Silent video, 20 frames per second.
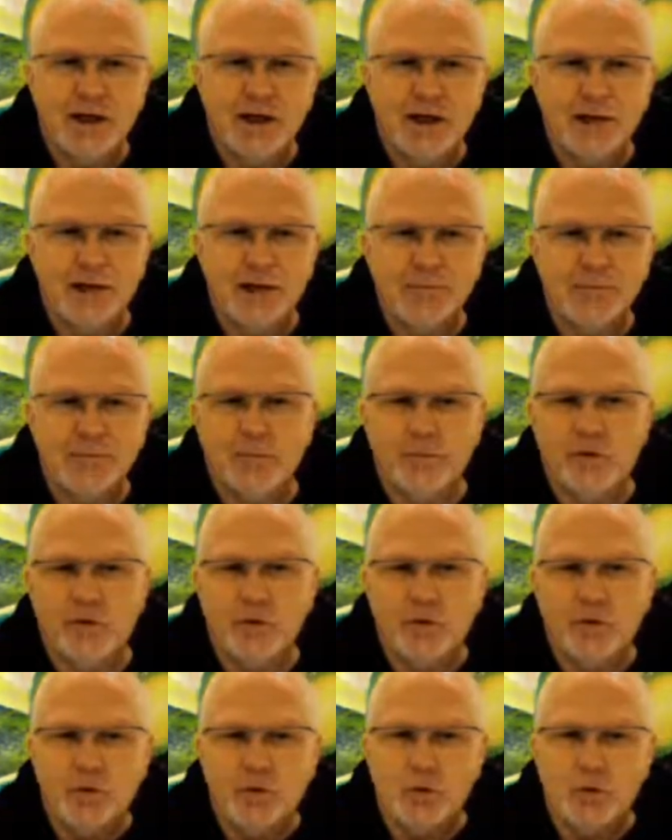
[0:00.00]
Um,
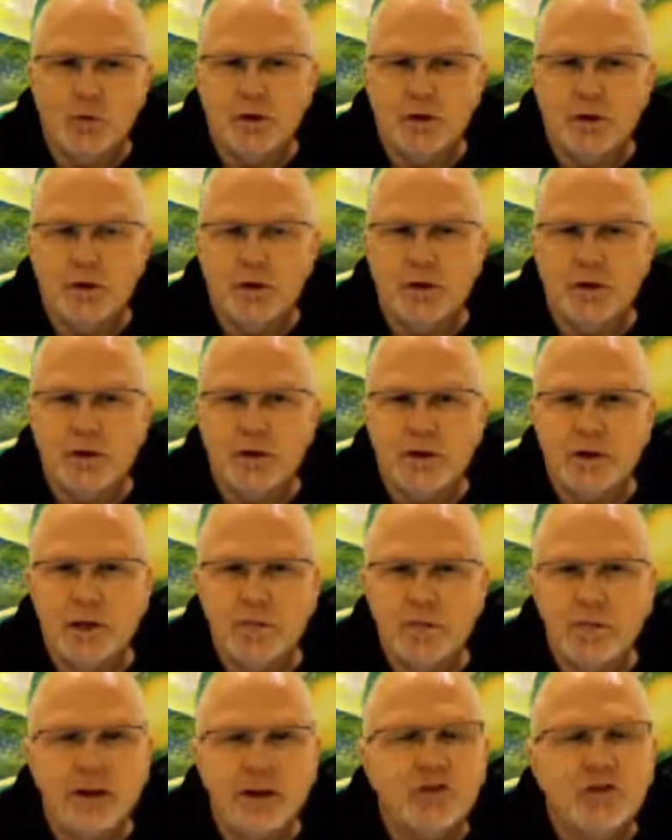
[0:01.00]

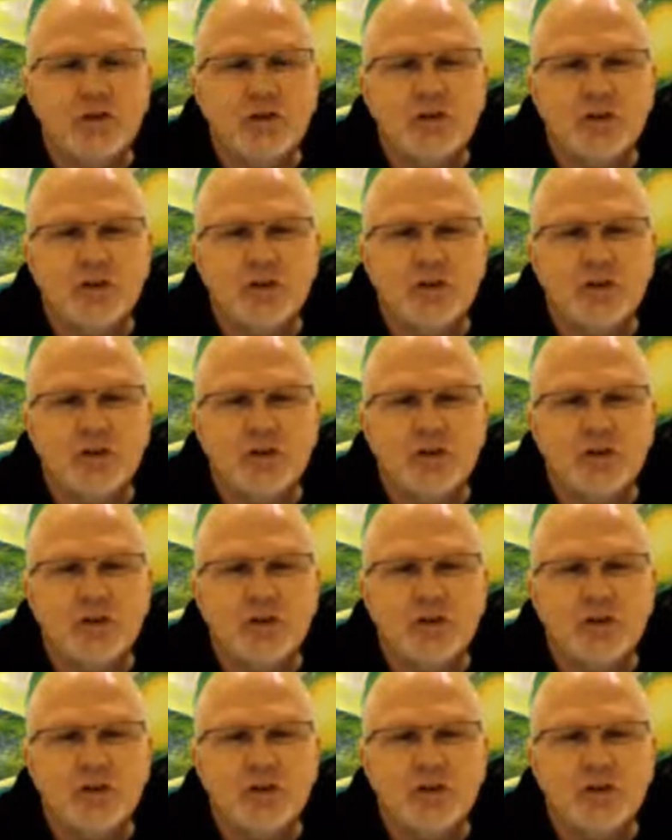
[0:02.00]
Imagine